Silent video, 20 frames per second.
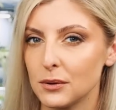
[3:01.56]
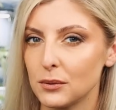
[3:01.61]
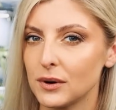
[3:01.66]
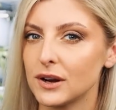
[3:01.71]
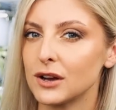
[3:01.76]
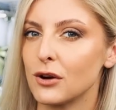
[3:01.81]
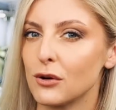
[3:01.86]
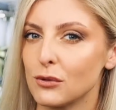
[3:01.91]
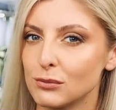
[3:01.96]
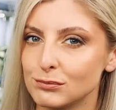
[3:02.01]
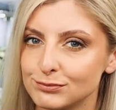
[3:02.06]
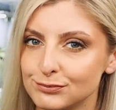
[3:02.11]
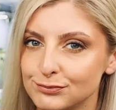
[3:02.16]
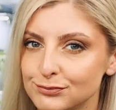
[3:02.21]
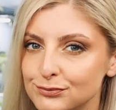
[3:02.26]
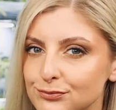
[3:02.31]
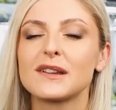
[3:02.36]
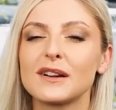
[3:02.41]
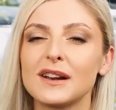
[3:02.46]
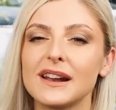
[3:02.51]
that one a go.
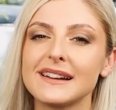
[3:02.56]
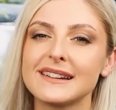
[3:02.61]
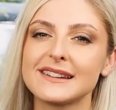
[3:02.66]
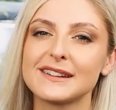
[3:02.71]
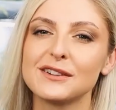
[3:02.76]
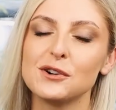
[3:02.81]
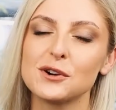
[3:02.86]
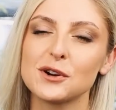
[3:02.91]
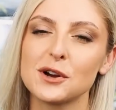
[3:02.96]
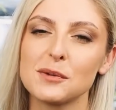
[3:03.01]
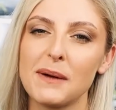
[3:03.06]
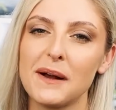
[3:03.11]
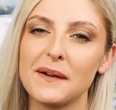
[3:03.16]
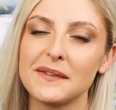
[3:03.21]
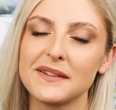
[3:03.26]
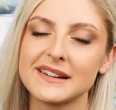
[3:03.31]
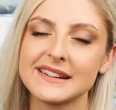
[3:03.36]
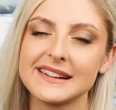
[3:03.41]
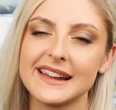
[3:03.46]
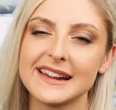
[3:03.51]
So let's talk
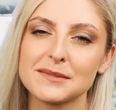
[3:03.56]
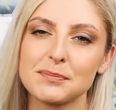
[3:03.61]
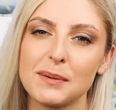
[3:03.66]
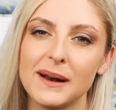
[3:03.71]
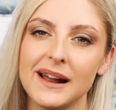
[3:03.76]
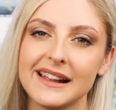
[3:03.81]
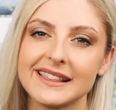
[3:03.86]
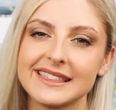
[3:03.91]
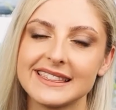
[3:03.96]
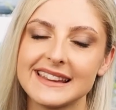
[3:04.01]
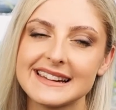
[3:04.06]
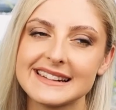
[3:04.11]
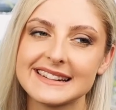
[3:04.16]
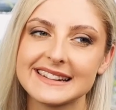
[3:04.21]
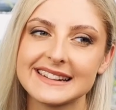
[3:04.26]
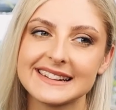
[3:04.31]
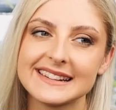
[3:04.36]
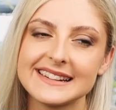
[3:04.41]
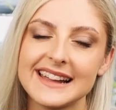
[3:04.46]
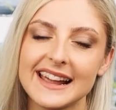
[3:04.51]
about this next plant.
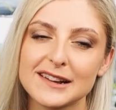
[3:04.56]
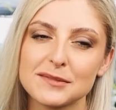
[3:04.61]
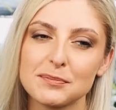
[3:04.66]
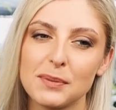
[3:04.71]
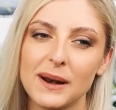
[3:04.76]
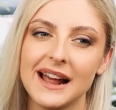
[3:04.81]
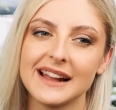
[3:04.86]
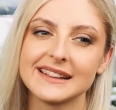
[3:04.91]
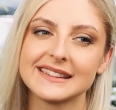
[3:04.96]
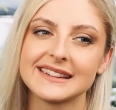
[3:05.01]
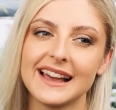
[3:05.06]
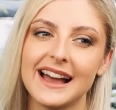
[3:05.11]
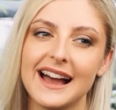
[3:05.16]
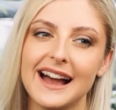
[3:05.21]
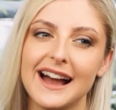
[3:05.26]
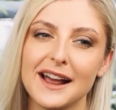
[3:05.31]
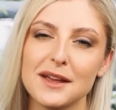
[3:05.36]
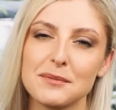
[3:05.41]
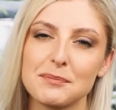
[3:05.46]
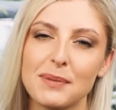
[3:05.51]
This next plant
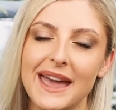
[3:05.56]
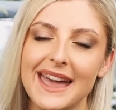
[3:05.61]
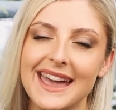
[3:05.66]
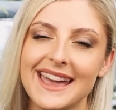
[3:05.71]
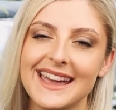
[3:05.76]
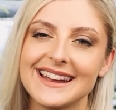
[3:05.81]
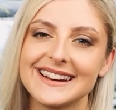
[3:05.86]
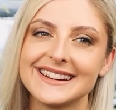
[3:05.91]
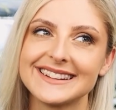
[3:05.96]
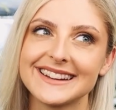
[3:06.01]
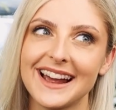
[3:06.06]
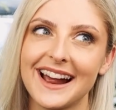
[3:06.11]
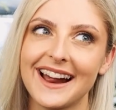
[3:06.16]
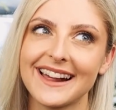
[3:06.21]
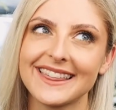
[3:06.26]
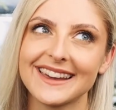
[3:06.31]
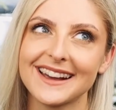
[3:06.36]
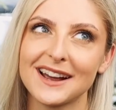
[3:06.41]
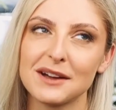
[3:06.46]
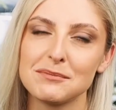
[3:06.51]
I
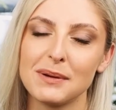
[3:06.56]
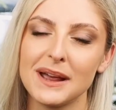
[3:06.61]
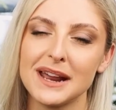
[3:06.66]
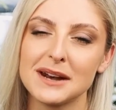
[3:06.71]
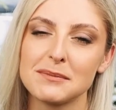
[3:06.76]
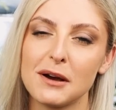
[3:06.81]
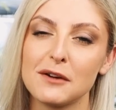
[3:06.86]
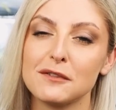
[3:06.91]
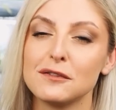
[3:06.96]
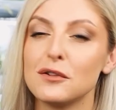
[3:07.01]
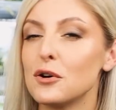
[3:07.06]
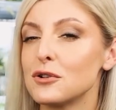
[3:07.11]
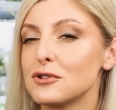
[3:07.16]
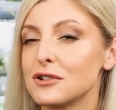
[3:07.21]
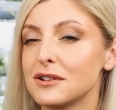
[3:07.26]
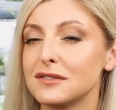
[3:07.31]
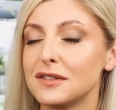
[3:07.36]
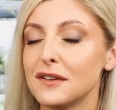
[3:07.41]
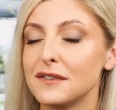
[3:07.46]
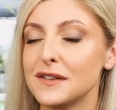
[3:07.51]
think I paid about
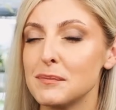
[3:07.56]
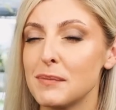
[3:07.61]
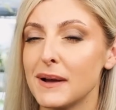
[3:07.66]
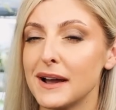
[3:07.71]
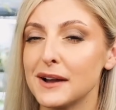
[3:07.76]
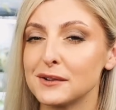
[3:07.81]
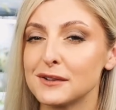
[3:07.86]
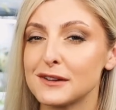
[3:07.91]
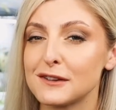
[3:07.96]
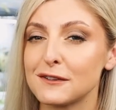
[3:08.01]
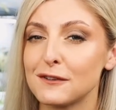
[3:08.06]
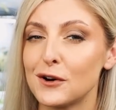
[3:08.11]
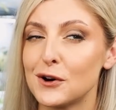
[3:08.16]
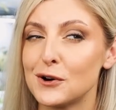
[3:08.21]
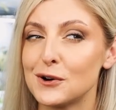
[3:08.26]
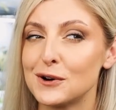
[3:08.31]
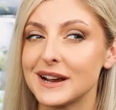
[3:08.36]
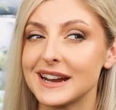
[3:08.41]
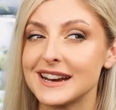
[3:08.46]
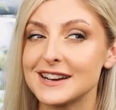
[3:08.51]
£450
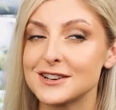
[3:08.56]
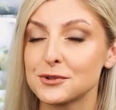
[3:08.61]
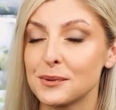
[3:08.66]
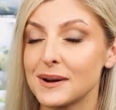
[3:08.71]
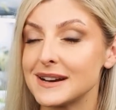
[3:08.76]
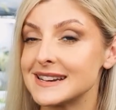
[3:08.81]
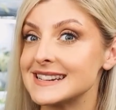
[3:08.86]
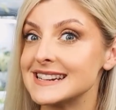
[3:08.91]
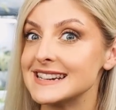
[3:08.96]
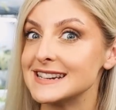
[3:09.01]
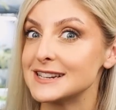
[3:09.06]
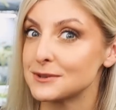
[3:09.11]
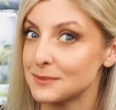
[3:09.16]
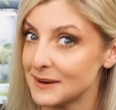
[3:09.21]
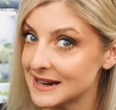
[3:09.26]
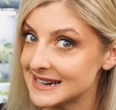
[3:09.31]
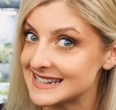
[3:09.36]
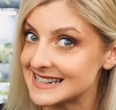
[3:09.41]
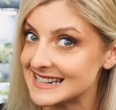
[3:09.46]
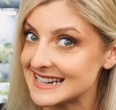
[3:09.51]
for in
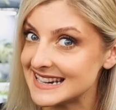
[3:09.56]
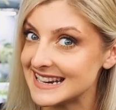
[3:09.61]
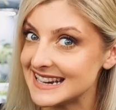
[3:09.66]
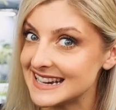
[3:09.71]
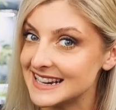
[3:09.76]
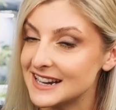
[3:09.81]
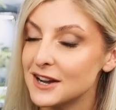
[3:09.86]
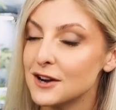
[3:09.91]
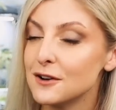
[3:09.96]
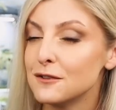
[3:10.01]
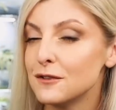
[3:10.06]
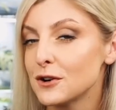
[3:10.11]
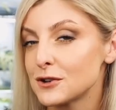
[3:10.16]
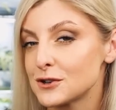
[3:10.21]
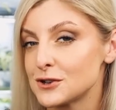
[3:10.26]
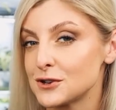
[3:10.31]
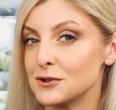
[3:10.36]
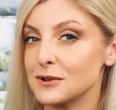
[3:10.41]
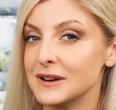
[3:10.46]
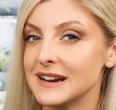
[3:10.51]
2020 for
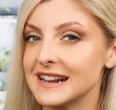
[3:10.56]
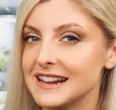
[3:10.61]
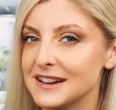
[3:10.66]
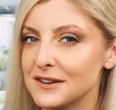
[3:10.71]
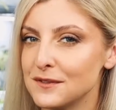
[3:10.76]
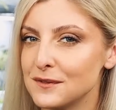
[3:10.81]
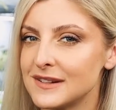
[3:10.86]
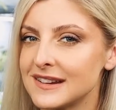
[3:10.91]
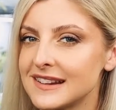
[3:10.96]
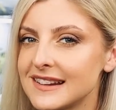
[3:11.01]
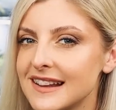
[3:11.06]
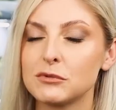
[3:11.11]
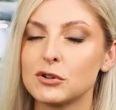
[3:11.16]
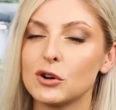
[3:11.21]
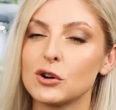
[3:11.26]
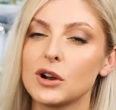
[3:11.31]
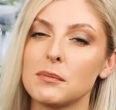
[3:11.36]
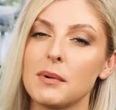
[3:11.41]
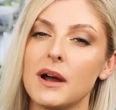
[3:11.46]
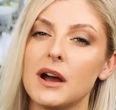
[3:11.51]
2 leaves. I'm
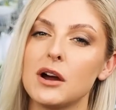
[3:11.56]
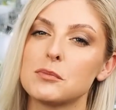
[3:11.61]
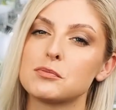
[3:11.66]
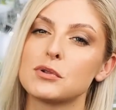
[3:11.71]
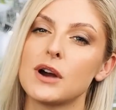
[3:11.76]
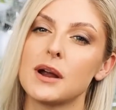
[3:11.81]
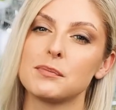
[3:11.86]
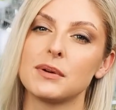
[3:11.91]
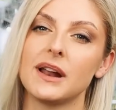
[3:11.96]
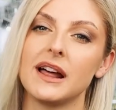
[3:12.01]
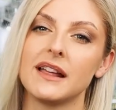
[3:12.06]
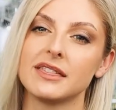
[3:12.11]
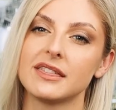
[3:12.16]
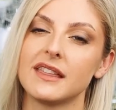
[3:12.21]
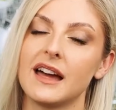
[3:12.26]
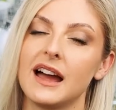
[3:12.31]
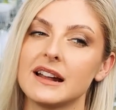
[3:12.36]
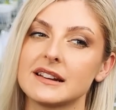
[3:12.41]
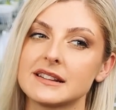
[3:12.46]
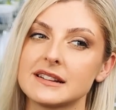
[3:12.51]
talking about a prayer plant
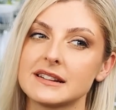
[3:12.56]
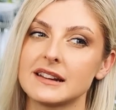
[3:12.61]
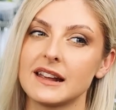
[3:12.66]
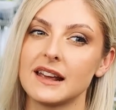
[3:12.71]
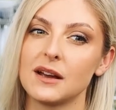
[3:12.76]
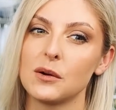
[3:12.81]
that